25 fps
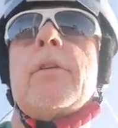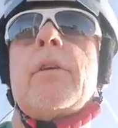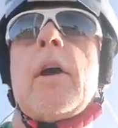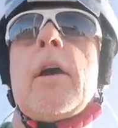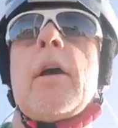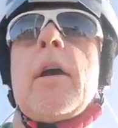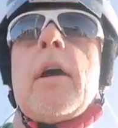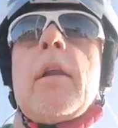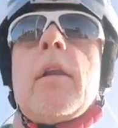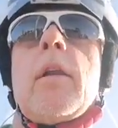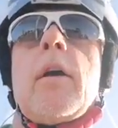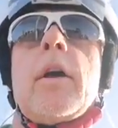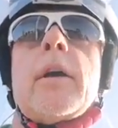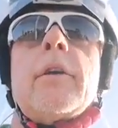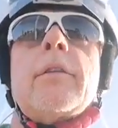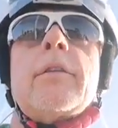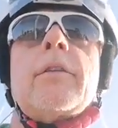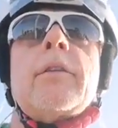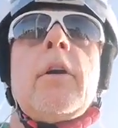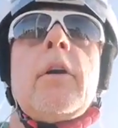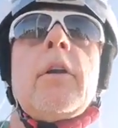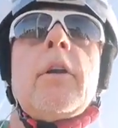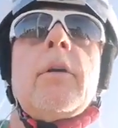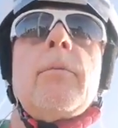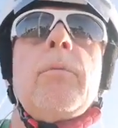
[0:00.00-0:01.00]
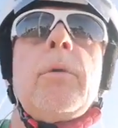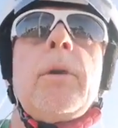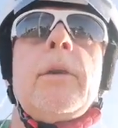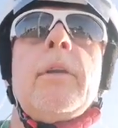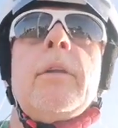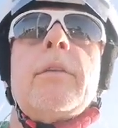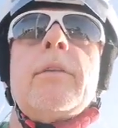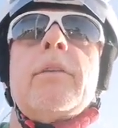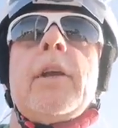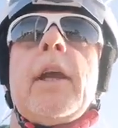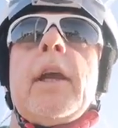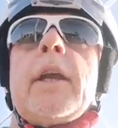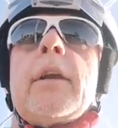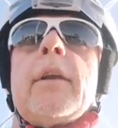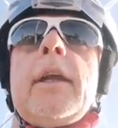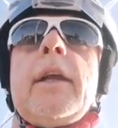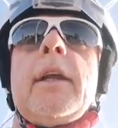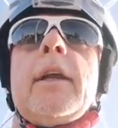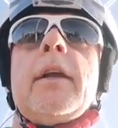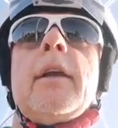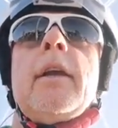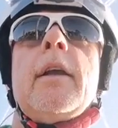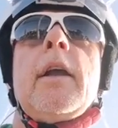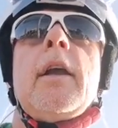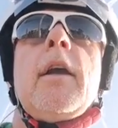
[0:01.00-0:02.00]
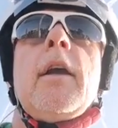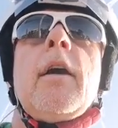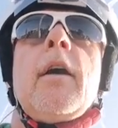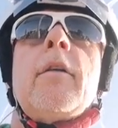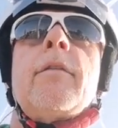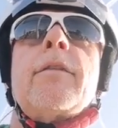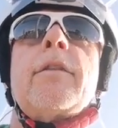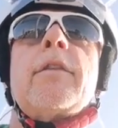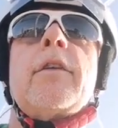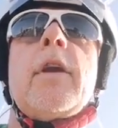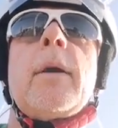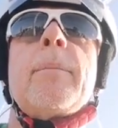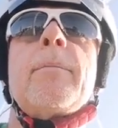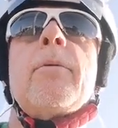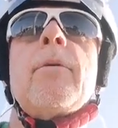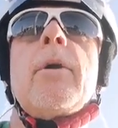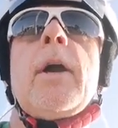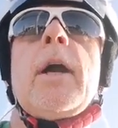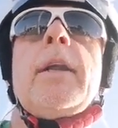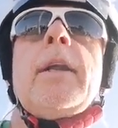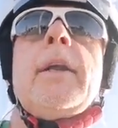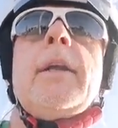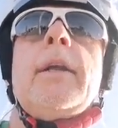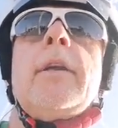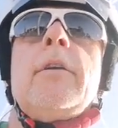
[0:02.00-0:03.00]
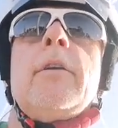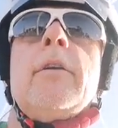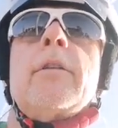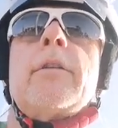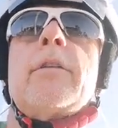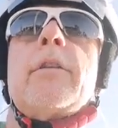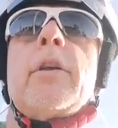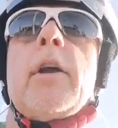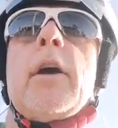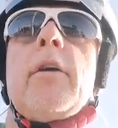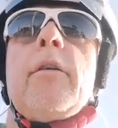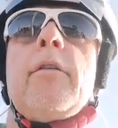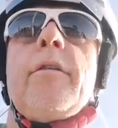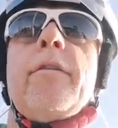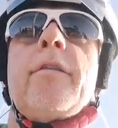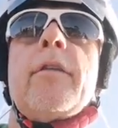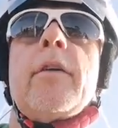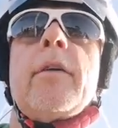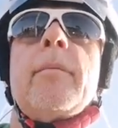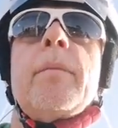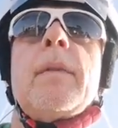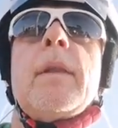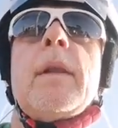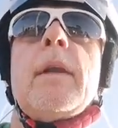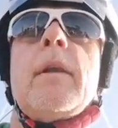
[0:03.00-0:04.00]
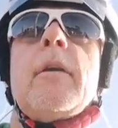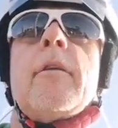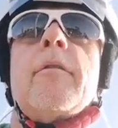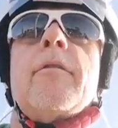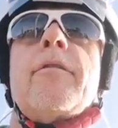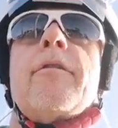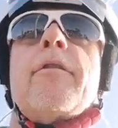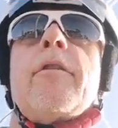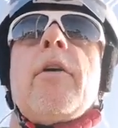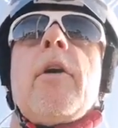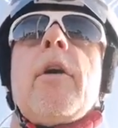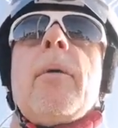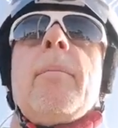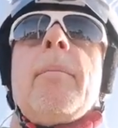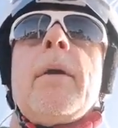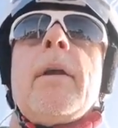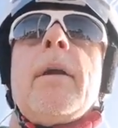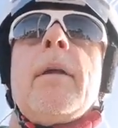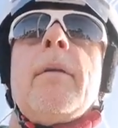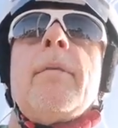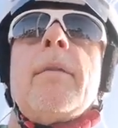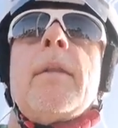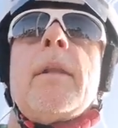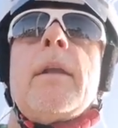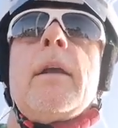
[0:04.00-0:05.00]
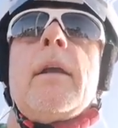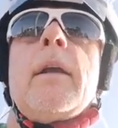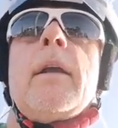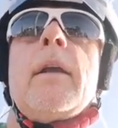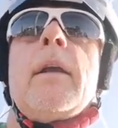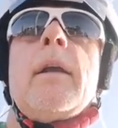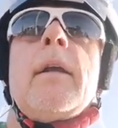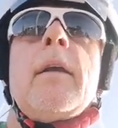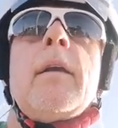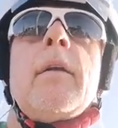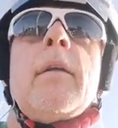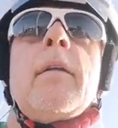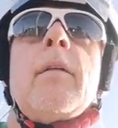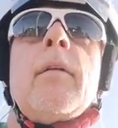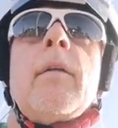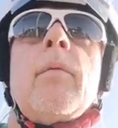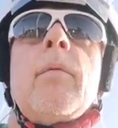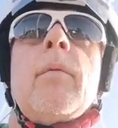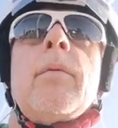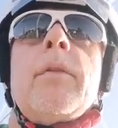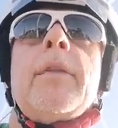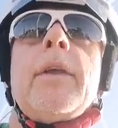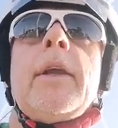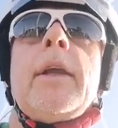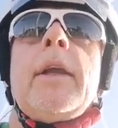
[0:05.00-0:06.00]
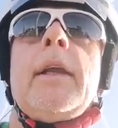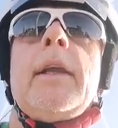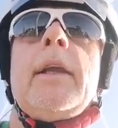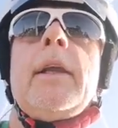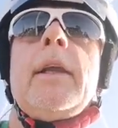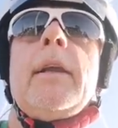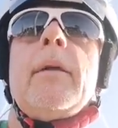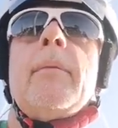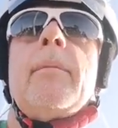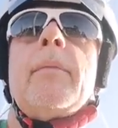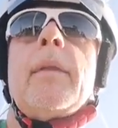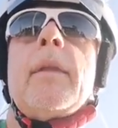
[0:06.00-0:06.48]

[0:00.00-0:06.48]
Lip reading: like a silent witness technique, of separating yourself from the